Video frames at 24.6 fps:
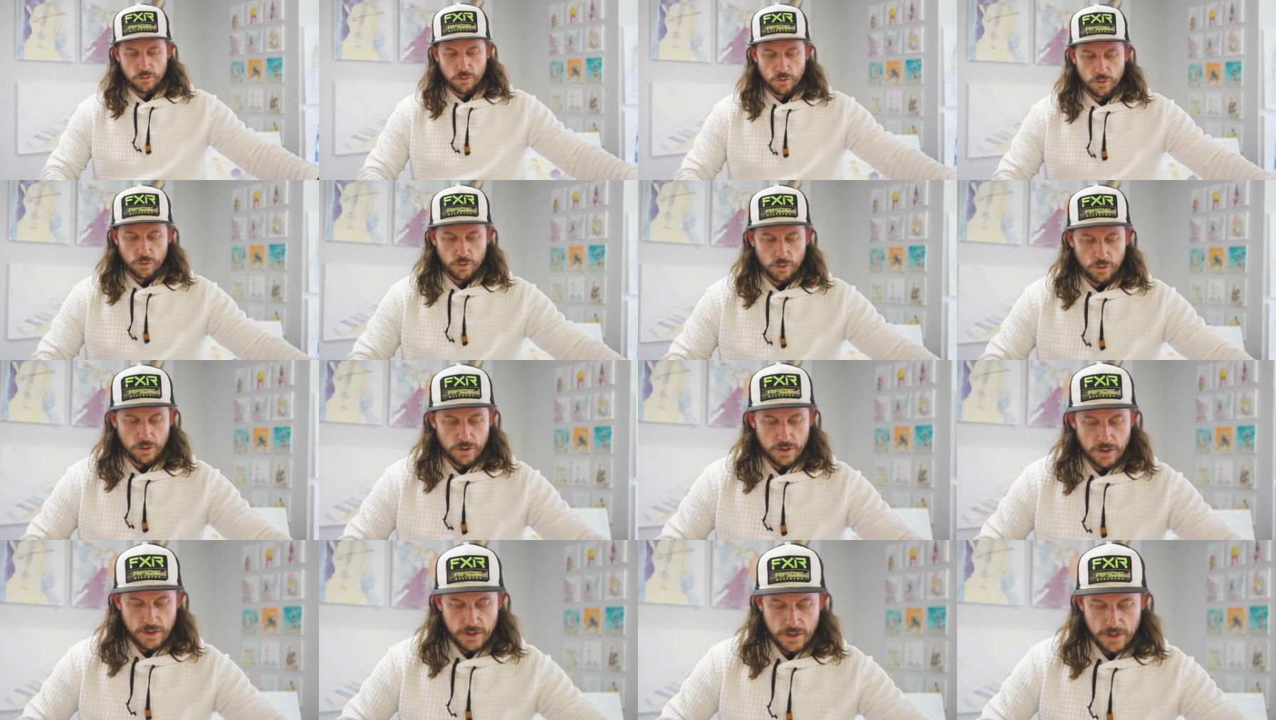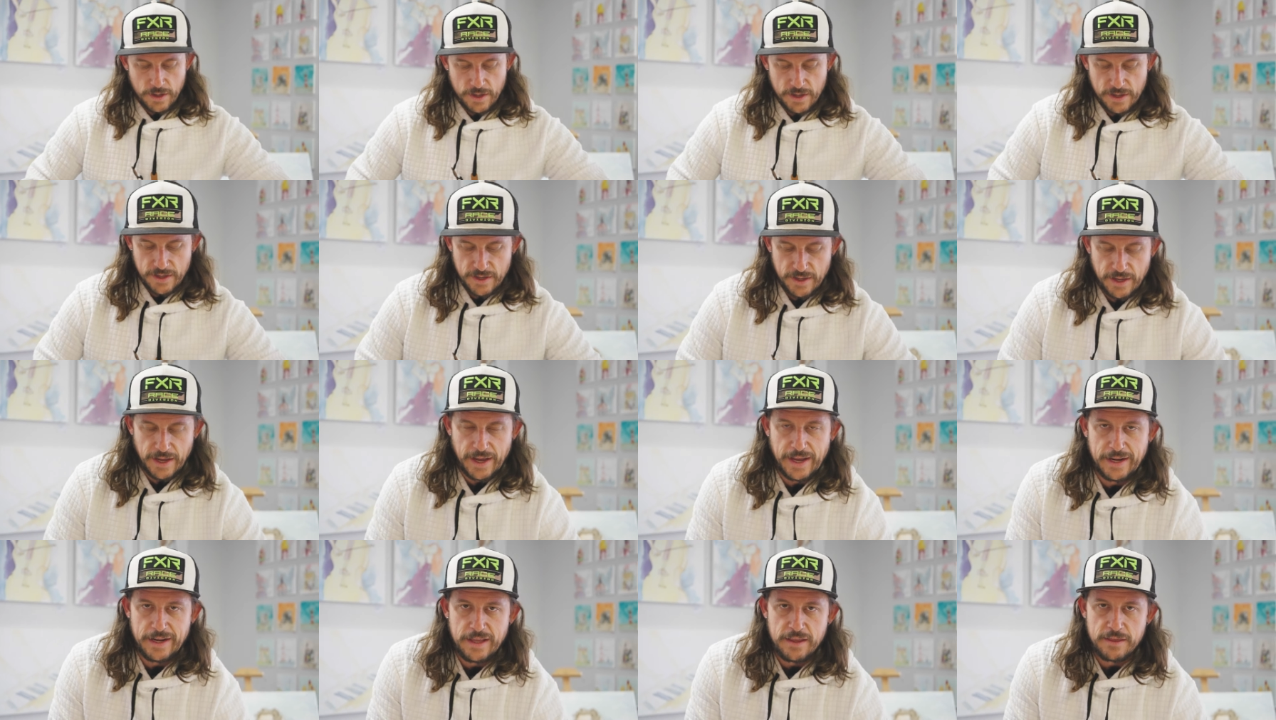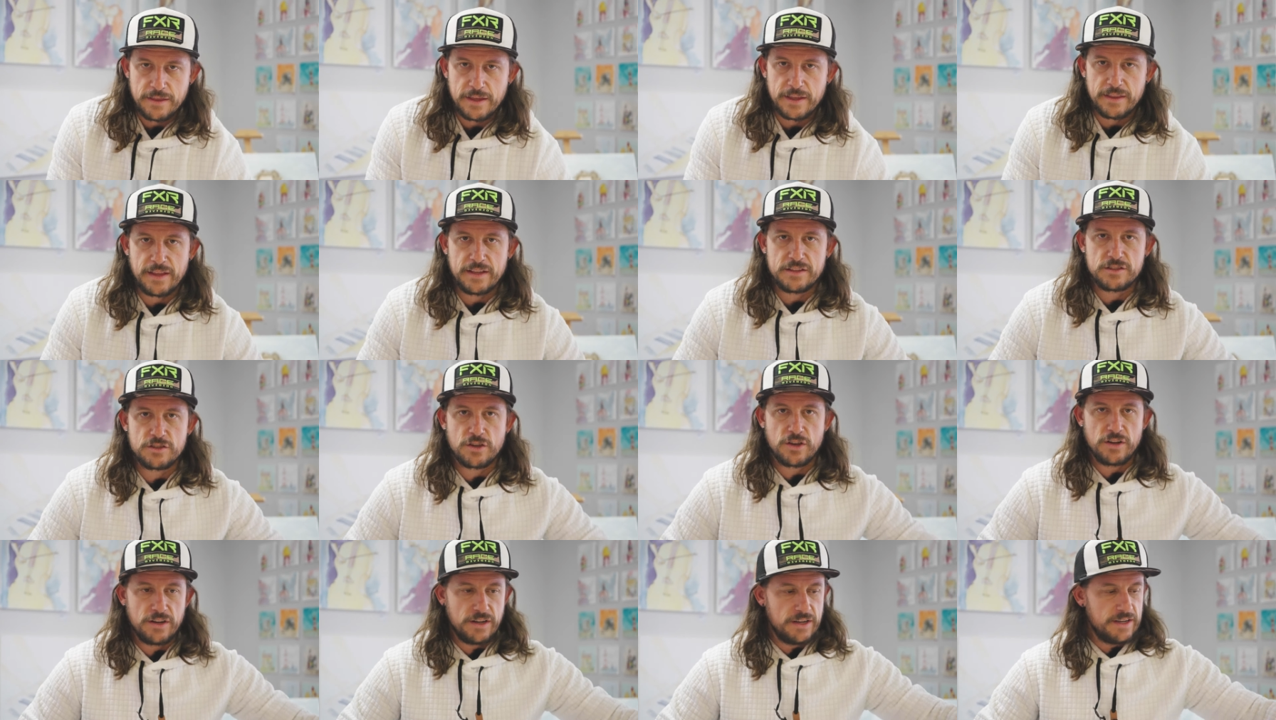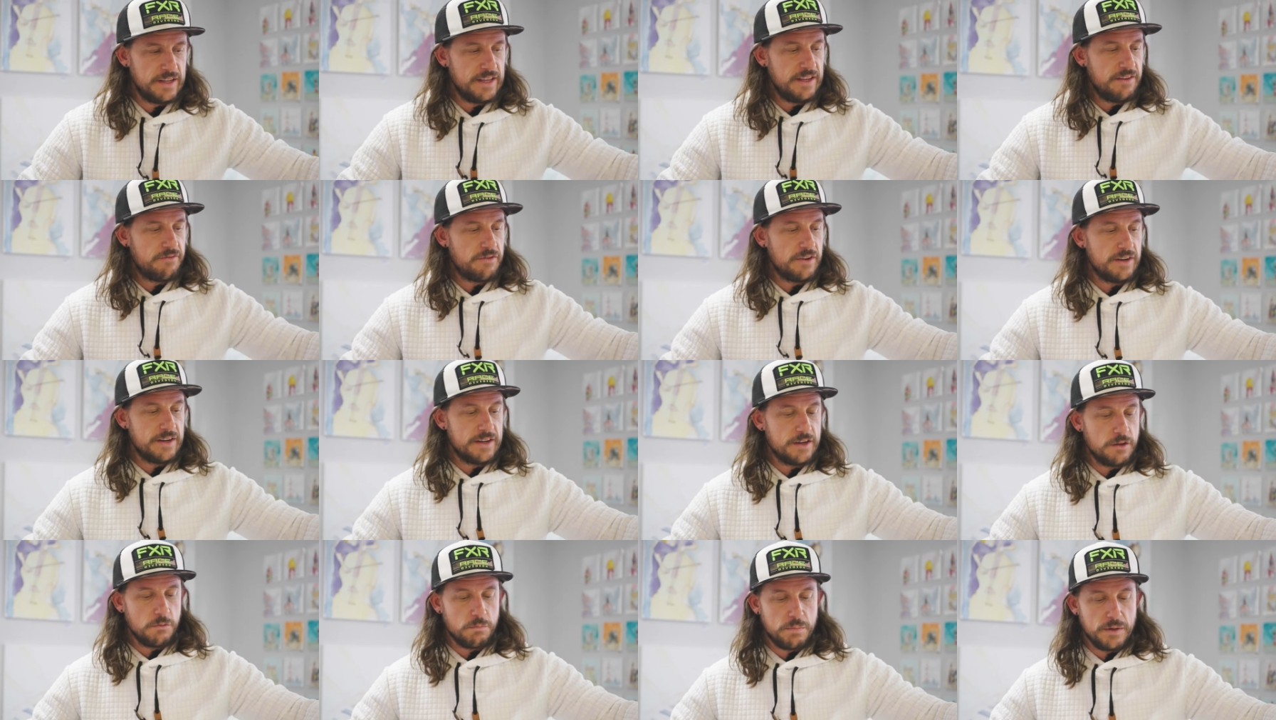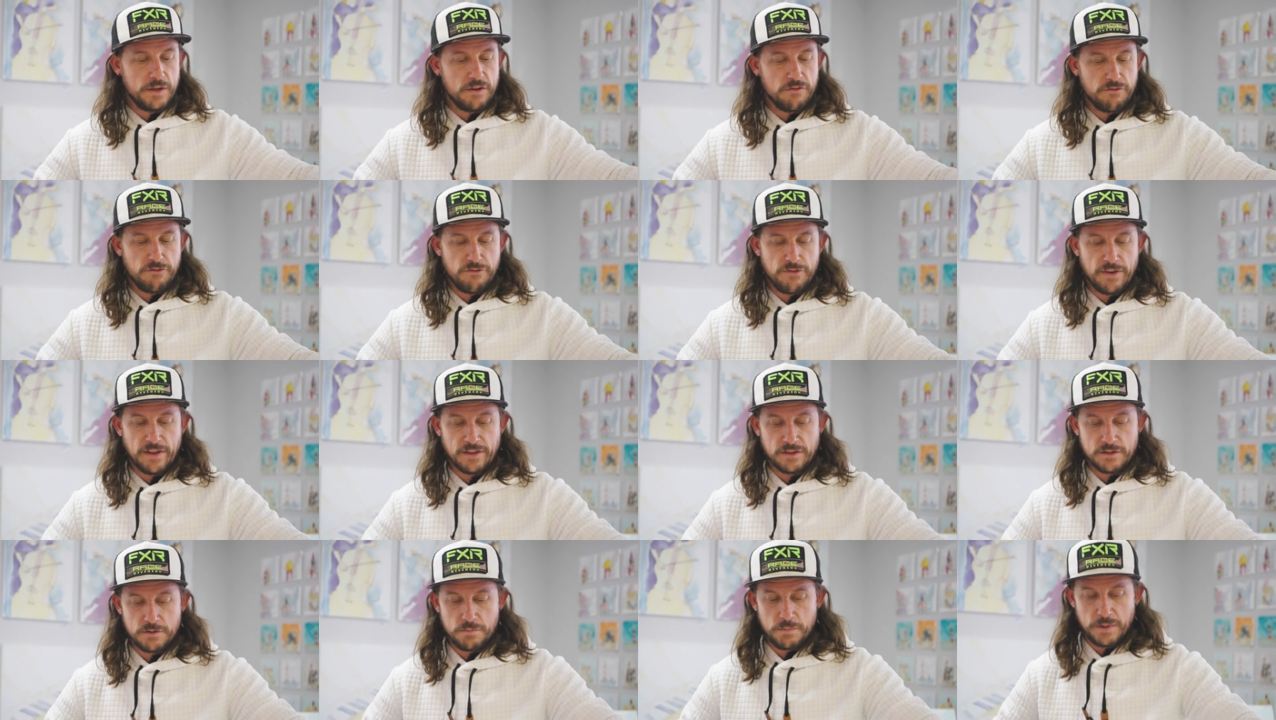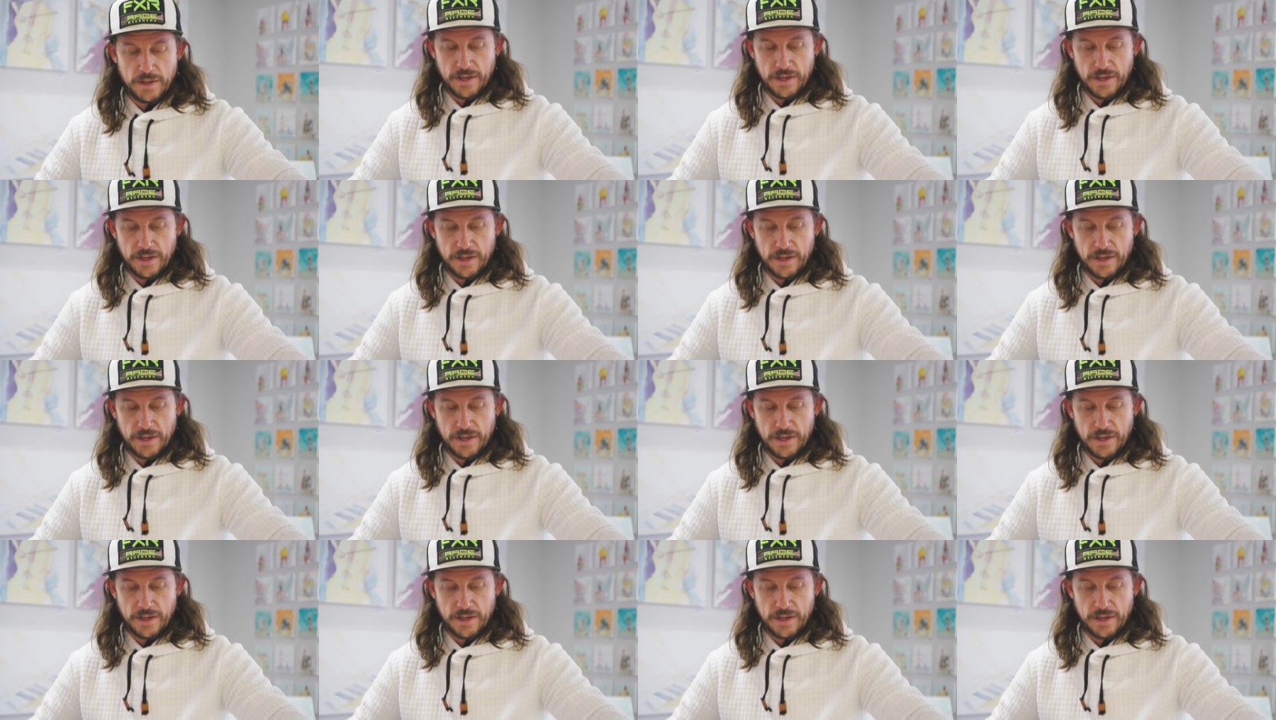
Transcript: or anything that's going to leave a little bit of felt